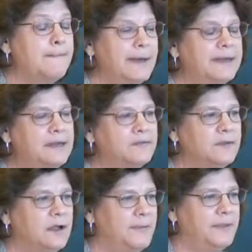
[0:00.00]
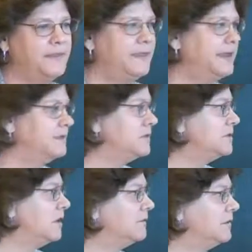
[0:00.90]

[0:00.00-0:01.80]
But here's a couple of things, Joe,